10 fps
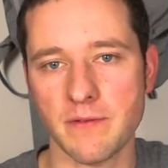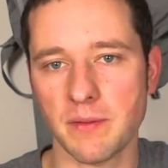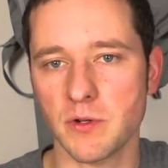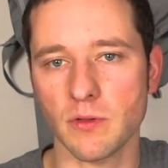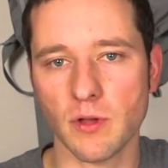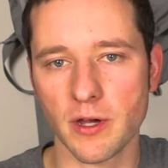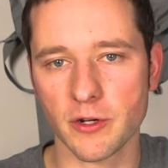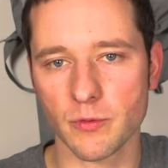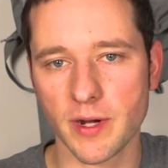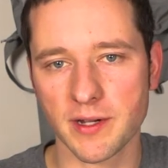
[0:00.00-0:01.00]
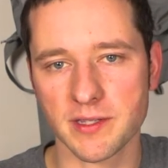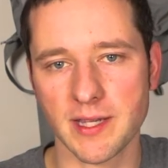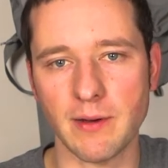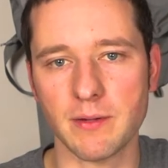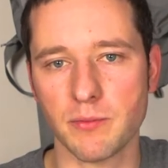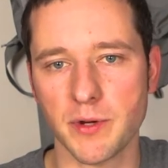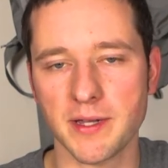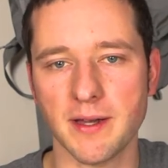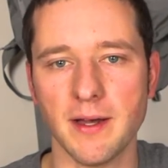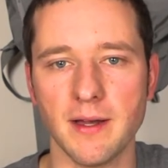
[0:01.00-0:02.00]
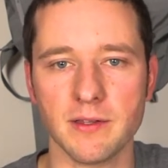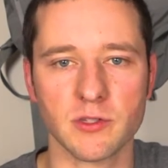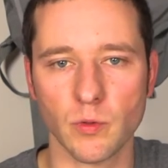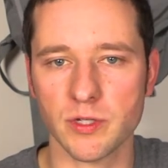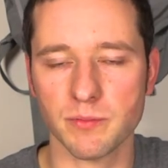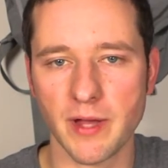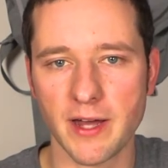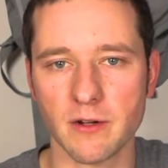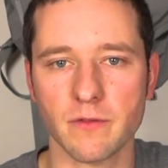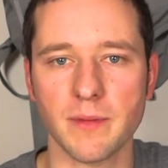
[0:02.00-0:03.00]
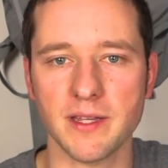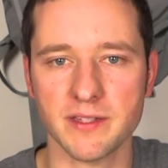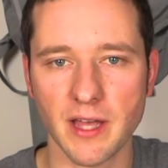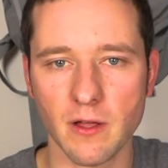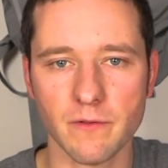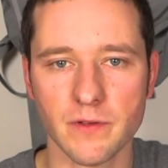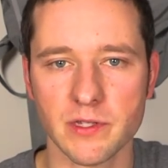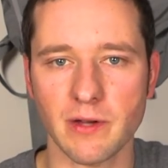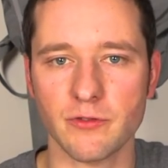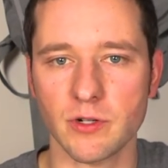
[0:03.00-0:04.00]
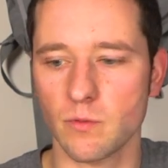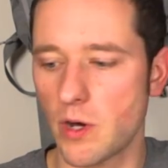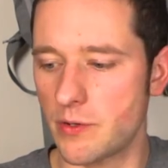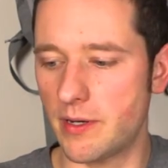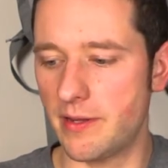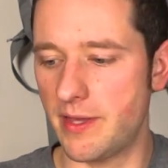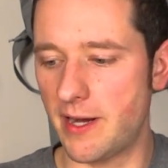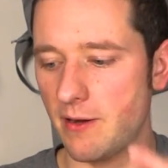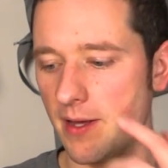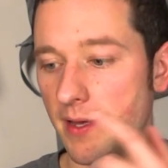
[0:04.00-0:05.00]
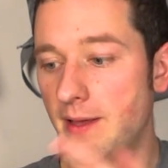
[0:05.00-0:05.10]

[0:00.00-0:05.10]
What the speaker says: If I'm doing longer rucks, I would bring a source bladder for myself, so I'd drink water out of there.